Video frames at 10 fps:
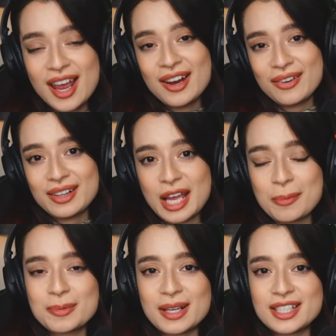Really
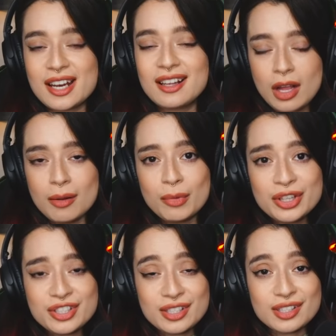helps my channel out.
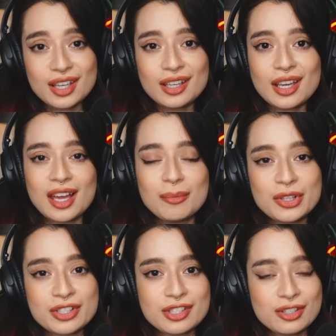Monsters Inc. and
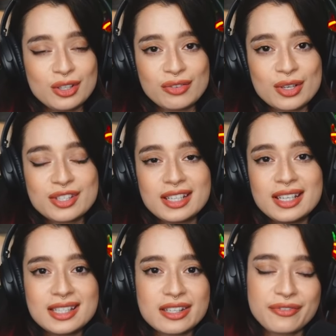Monsters University
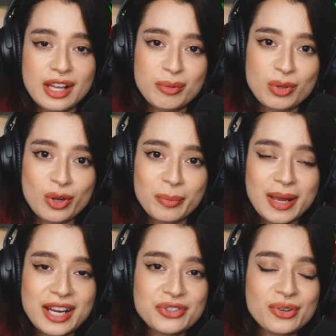is available on
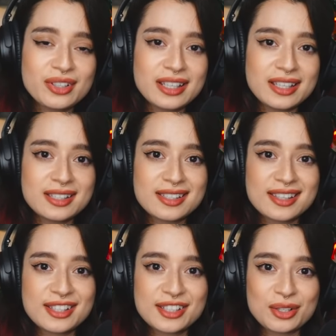Patreon. Link is
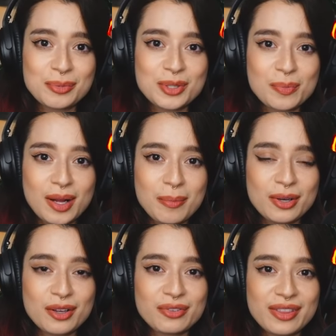in the description bar
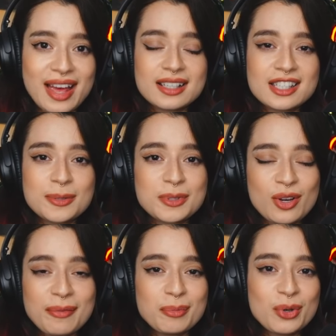below for that.
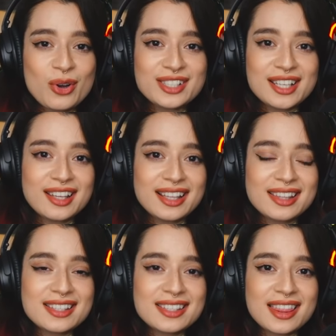Subscribe for more content like
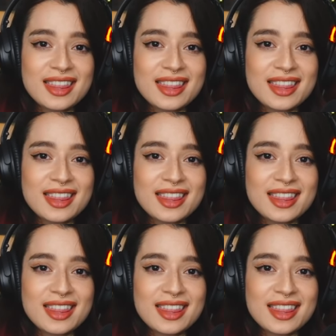this.